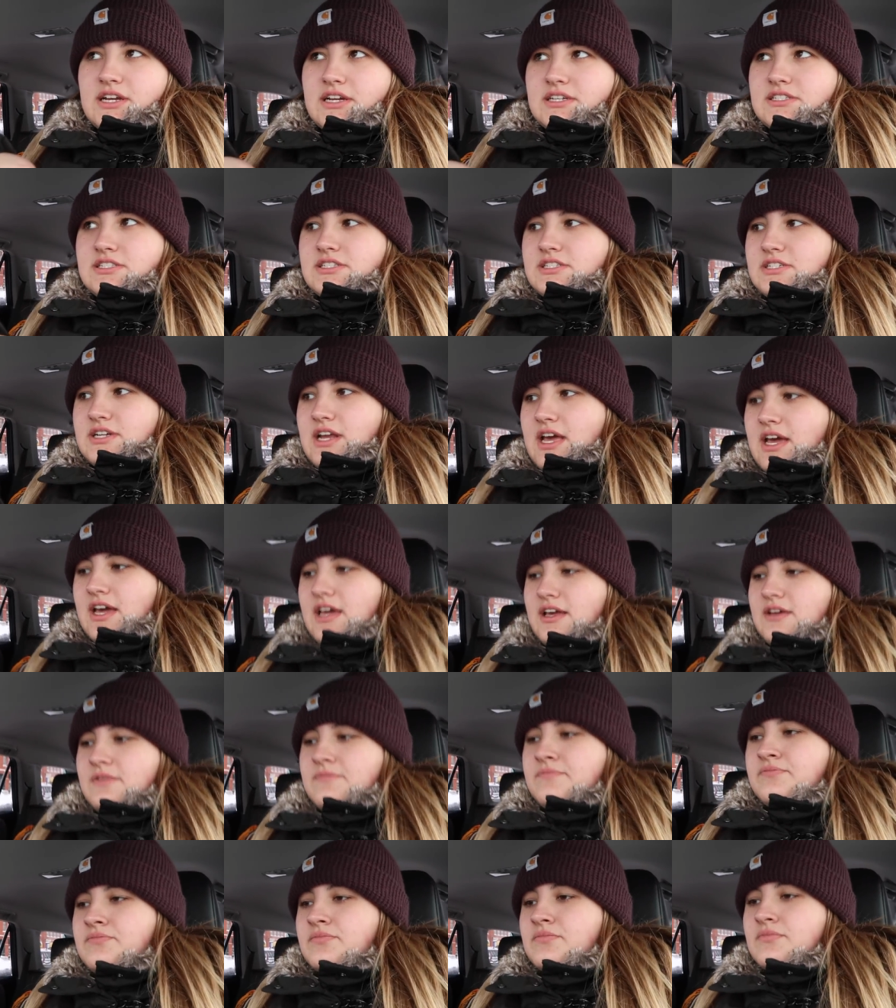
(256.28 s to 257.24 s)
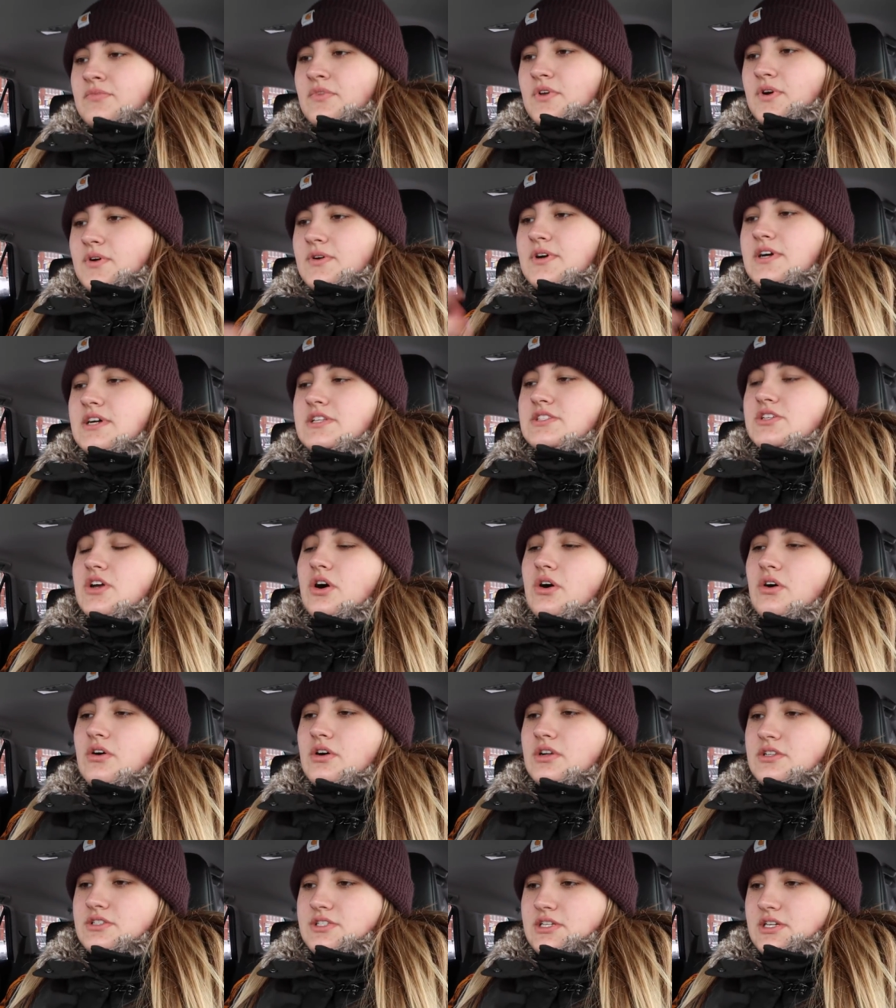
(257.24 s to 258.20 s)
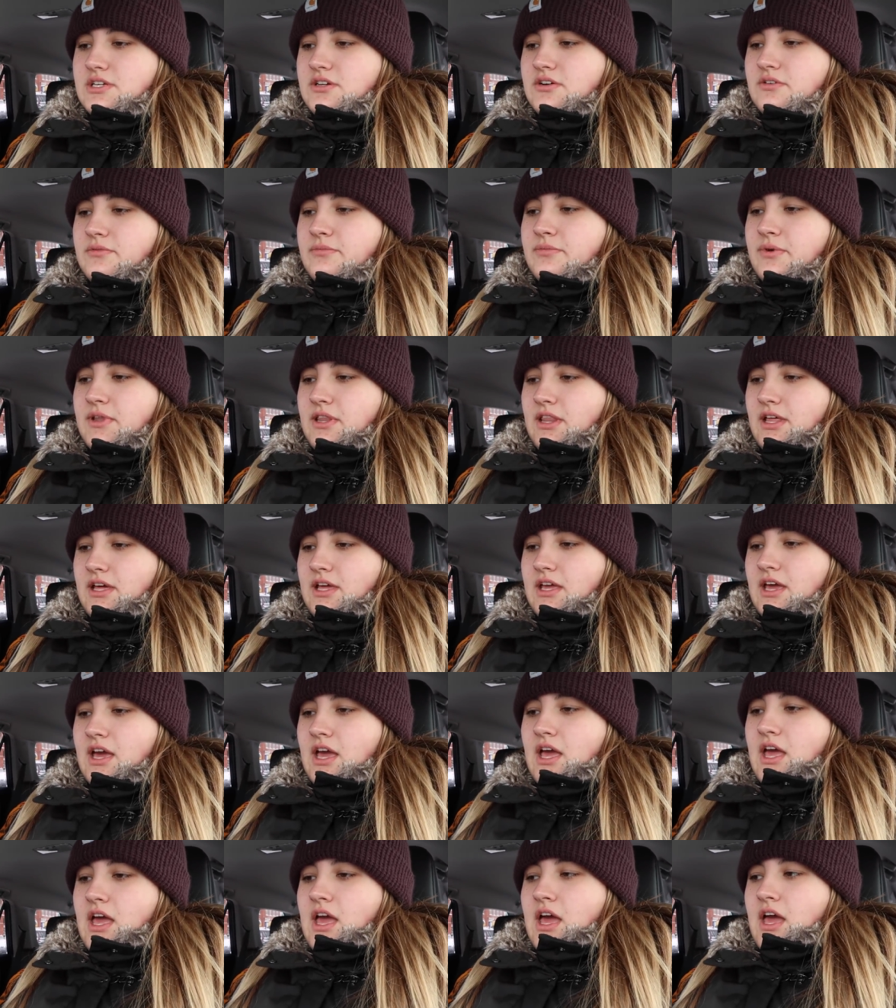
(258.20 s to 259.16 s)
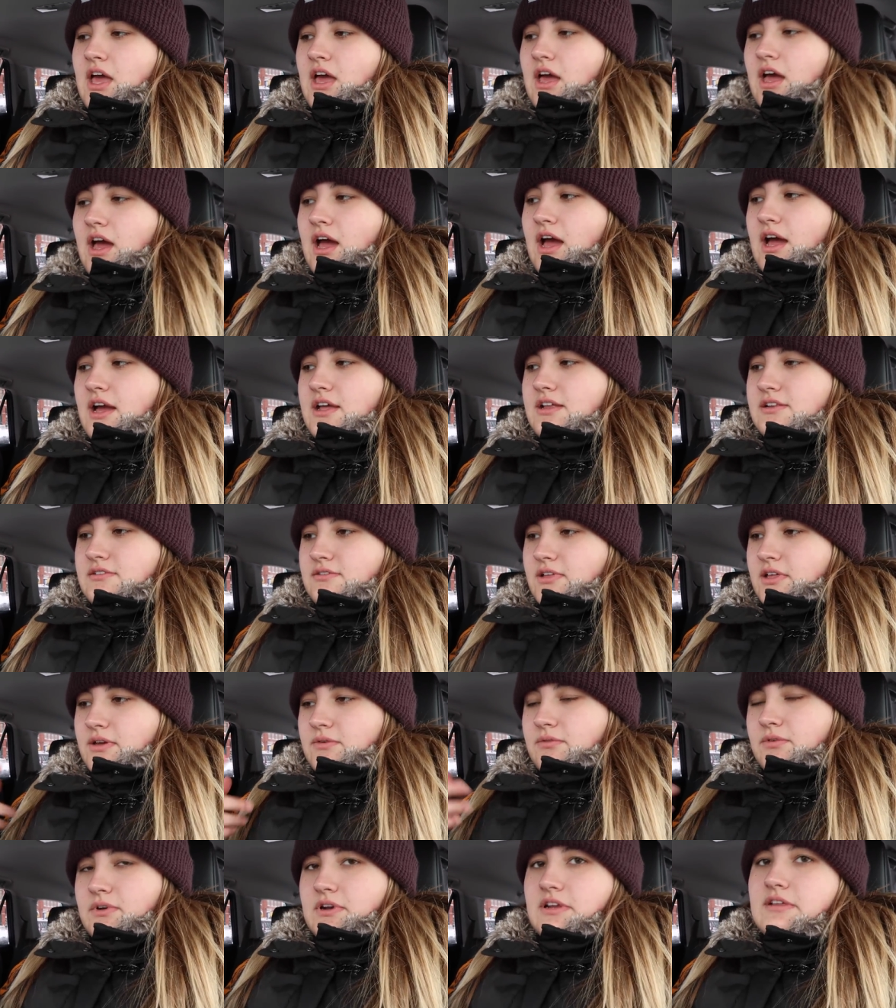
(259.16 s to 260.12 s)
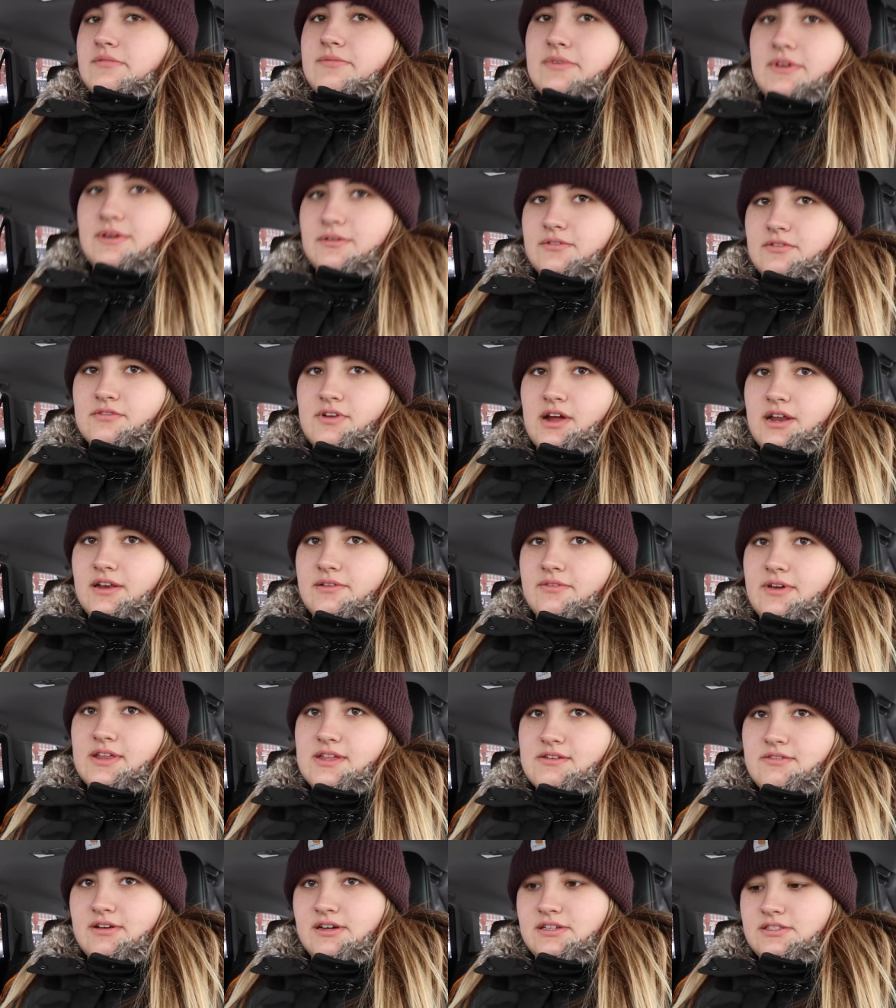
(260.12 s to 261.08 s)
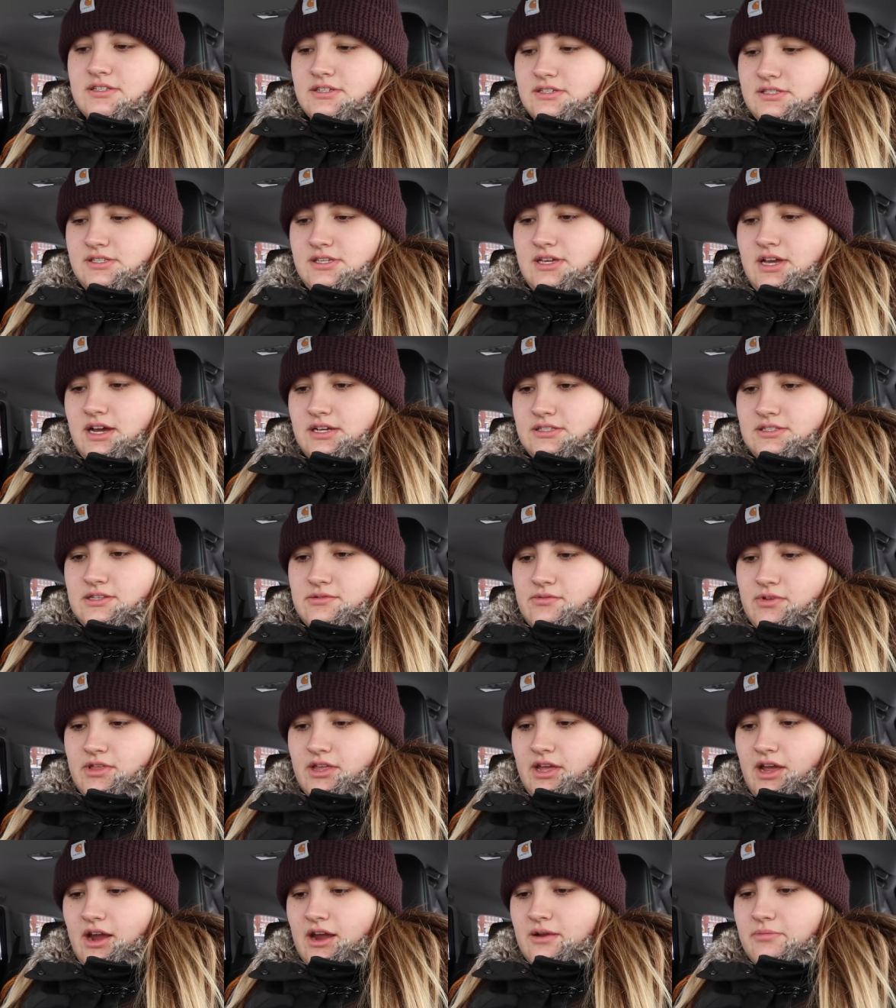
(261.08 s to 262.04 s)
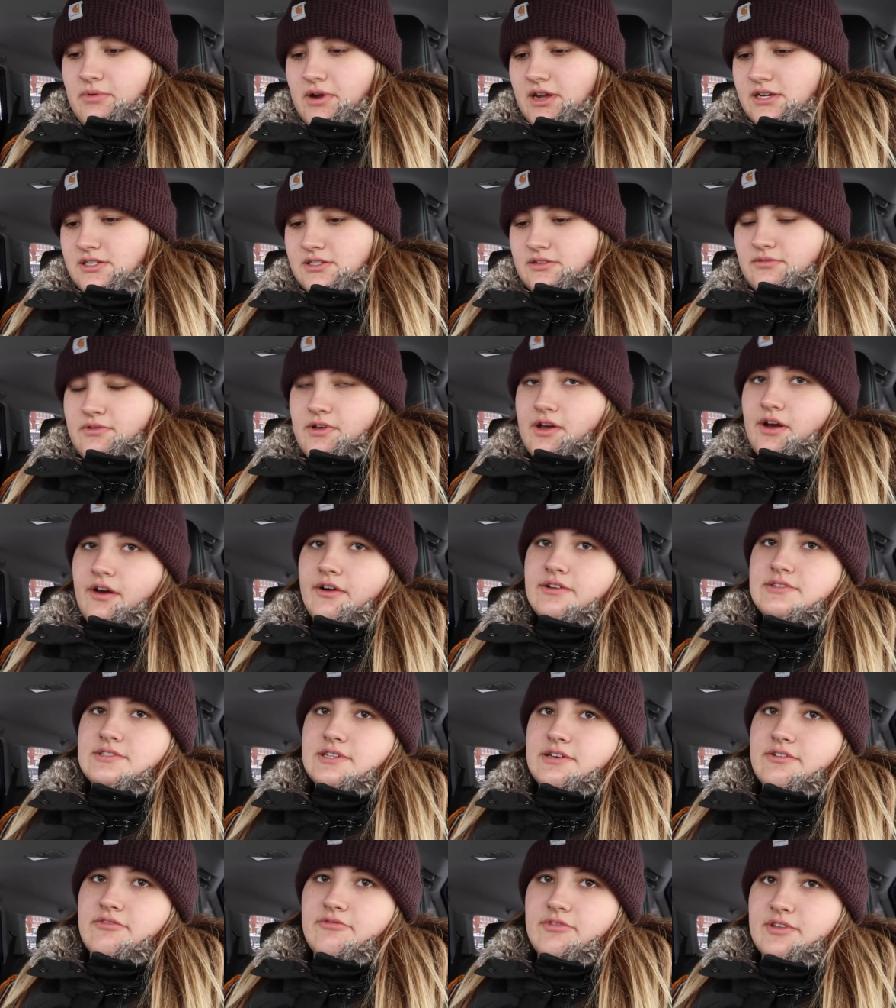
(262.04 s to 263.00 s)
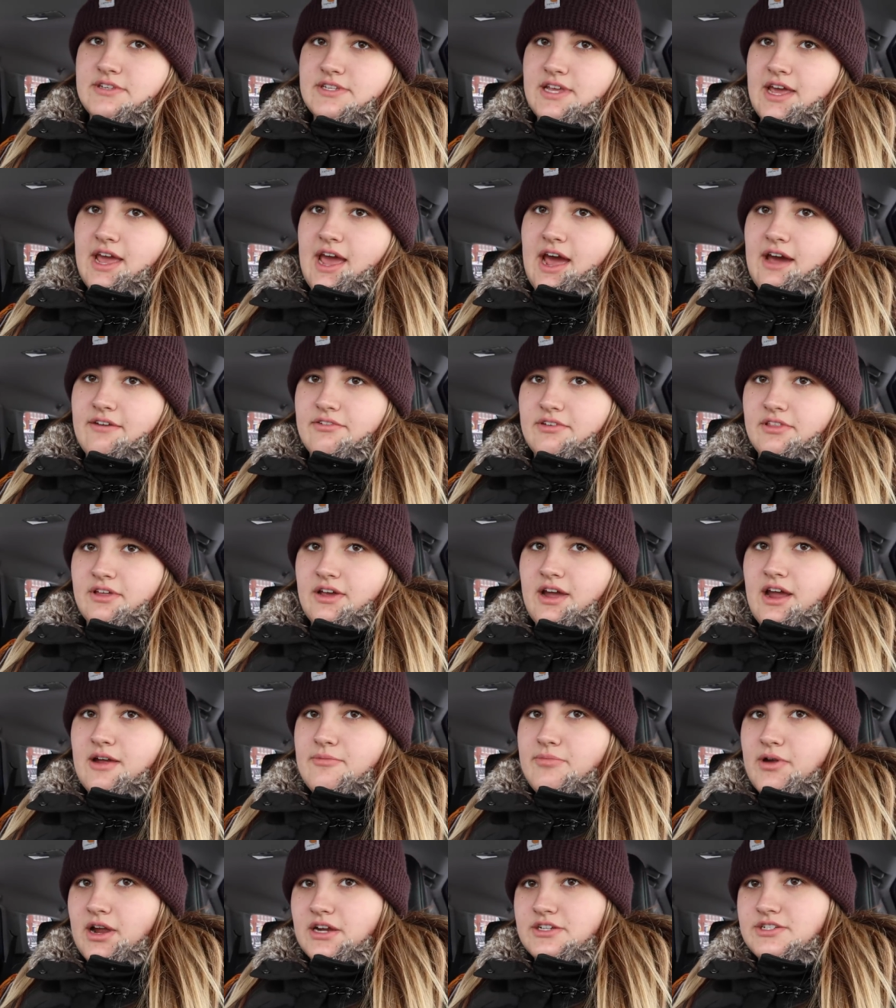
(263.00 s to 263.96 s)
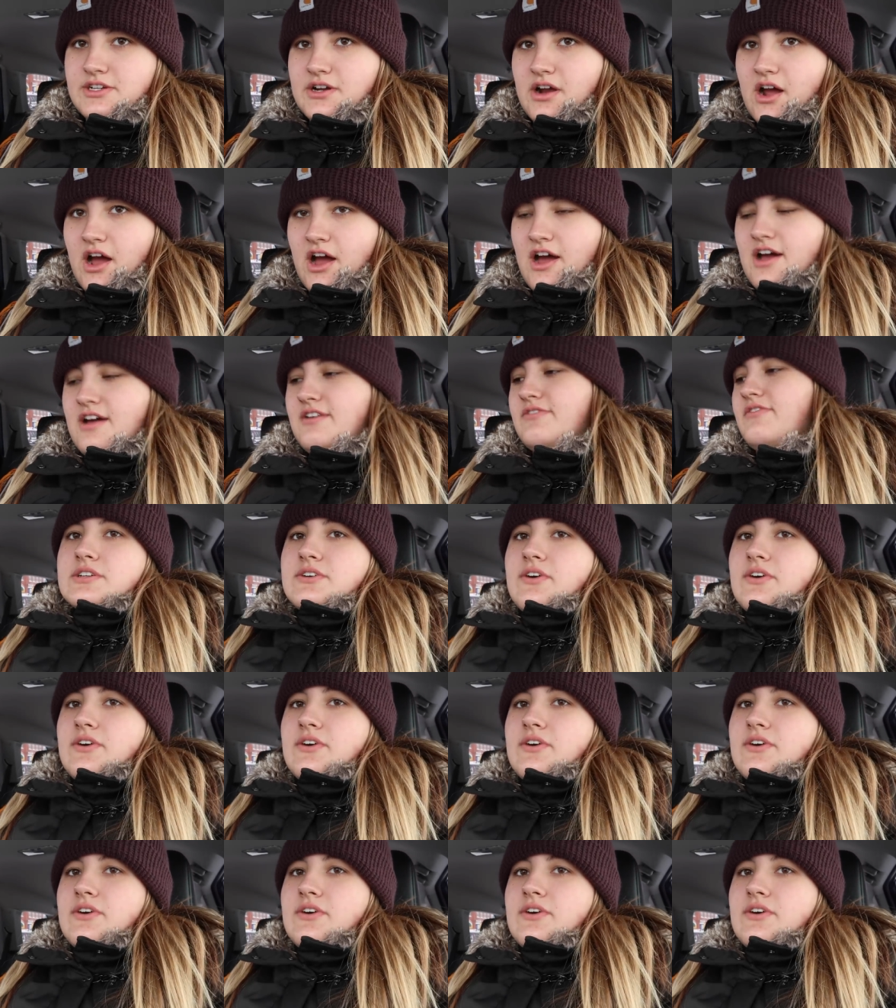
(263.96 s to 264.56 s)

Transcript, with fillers: yesterday. It's like really cold. Well, it's cold too, but like, I like wouldn't be able to ride him anyways because he got seen by the chiropractor, and we always give him the day after the chiropractor off.